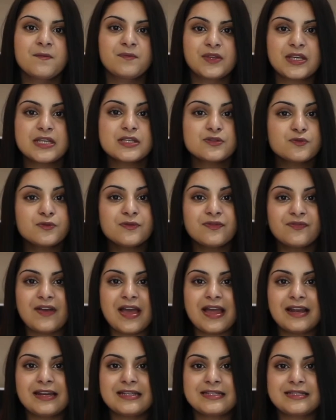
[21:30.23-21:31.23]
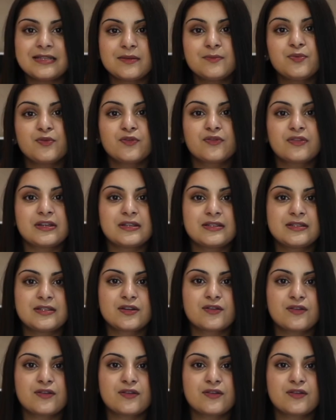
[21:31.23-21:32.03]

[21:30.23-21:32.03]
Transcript: These are all fairly simple things to